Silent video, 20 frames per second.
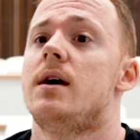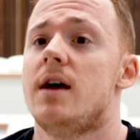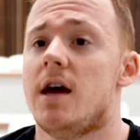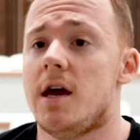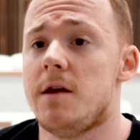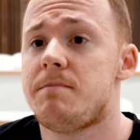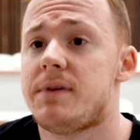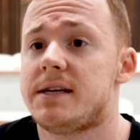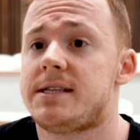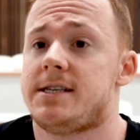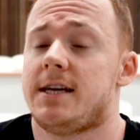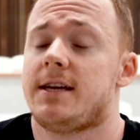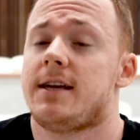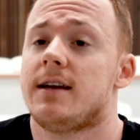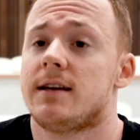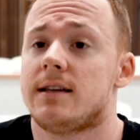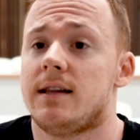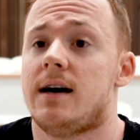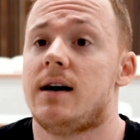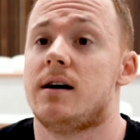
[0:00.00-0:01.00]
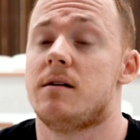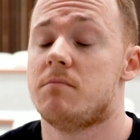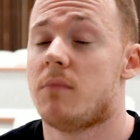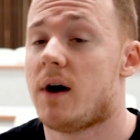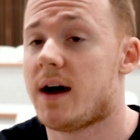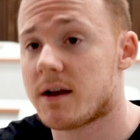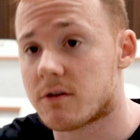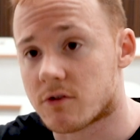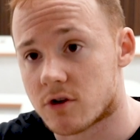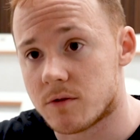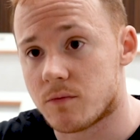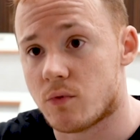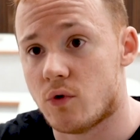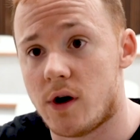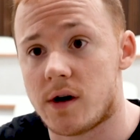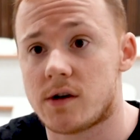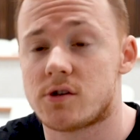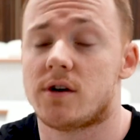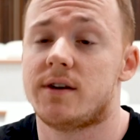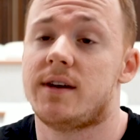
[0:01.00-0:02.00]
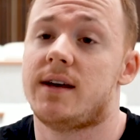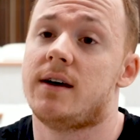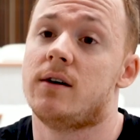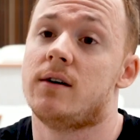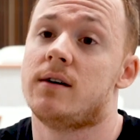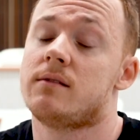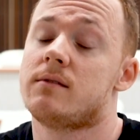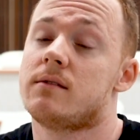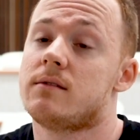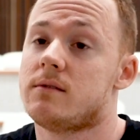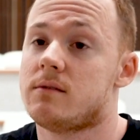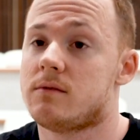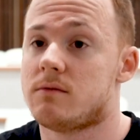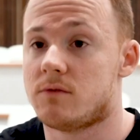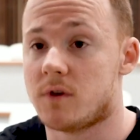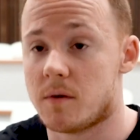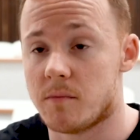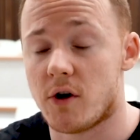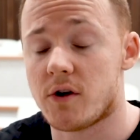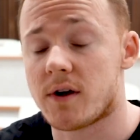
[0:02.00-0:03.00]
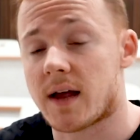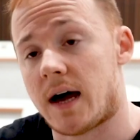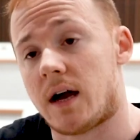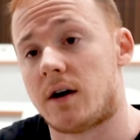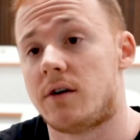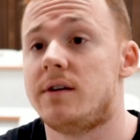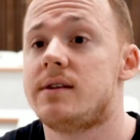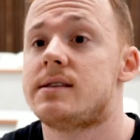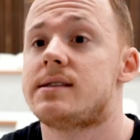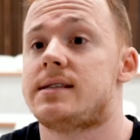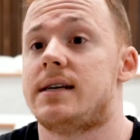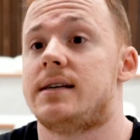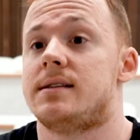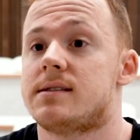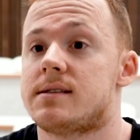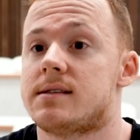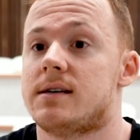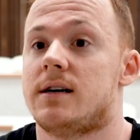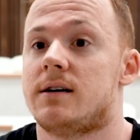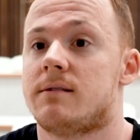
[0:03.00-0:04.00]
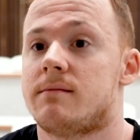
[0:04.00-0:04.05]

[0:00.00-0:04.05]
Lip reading: In particular, my group worked on a remote current sensor.